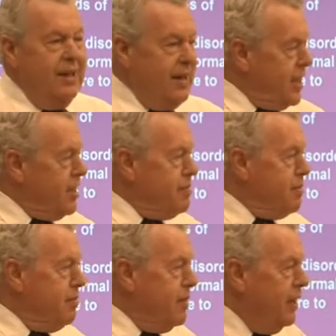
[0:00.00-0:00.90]
I can
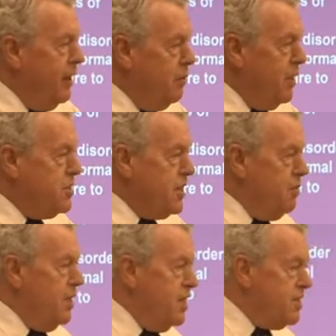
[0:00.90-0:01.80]
remember once I
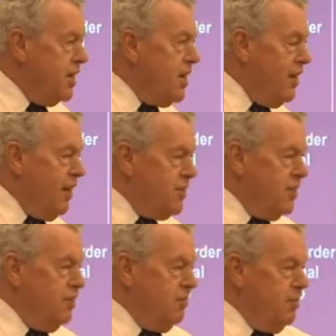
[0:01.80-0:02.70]
witnessed a car
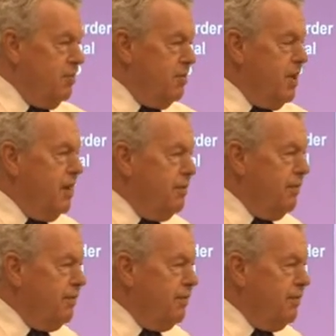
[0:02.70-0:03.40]
accident with my wife,